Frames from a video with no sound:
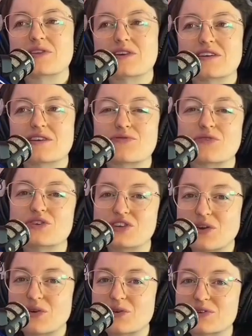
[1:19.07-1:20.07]
the different
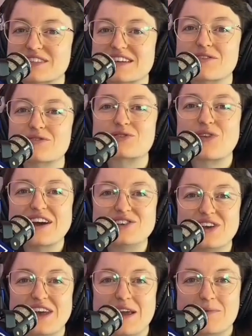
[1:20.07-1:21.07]
tones and I've tried
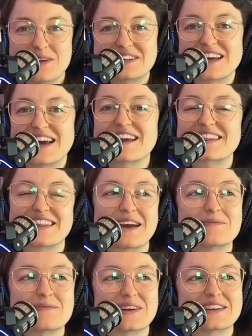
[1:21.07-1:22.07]
to imitate
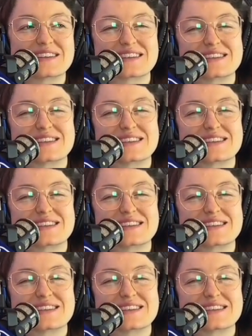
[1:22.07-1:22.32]
them, but it's